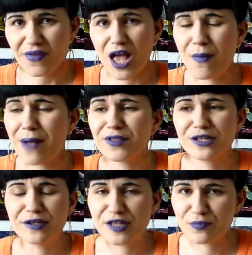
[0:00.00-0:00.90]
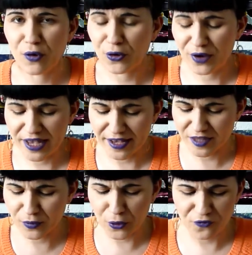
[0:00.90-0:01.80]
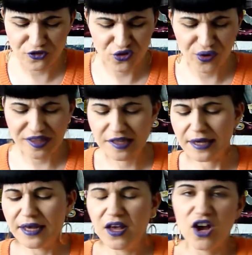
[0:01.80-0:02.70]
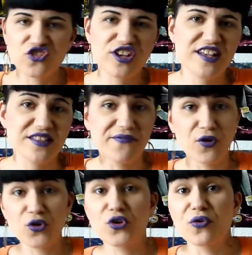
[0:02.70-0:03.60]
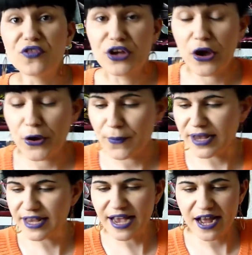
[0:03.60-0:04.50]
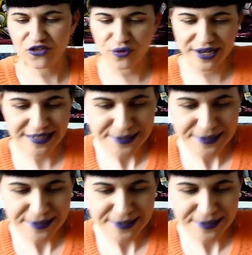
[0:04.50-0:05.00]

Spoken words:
I'm absolutely spoiled here, spoiled for choice. I should get some vodka on the go and make it a hat trick.